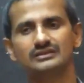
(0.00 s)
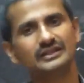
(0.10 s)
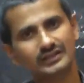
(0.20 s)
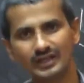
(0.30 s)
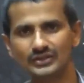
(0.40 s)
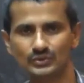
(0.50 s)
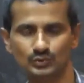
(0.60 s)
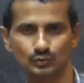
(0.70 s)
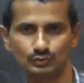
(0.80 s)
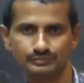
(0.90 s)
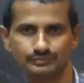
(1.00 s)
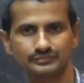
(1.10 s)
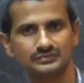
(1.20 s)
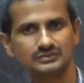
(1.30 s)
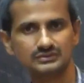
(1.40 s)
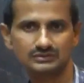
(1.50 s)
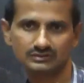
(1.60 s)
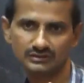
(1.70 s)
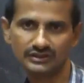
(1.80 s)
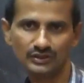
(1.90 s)
they tried to
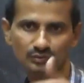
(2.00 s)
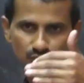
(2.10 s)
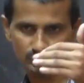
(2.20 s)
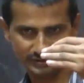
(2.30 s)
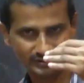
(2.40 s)
give